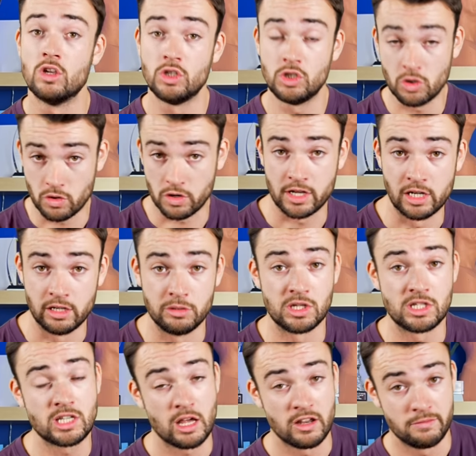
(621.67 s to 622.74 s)
you're not going to lose a
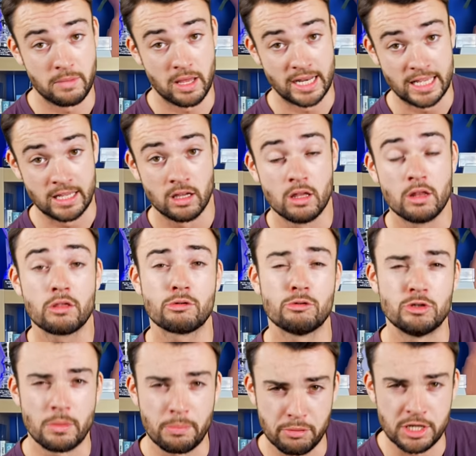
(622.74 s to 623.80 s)
ton of money through
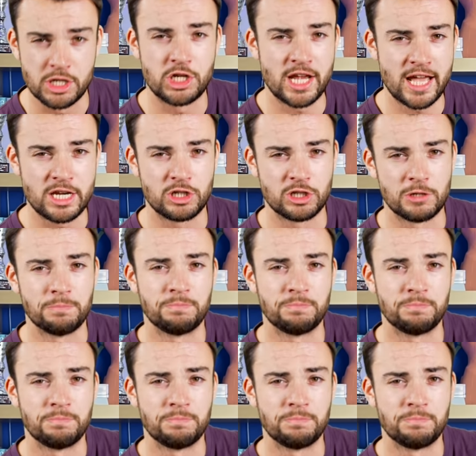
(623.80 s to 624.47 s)
depreciation.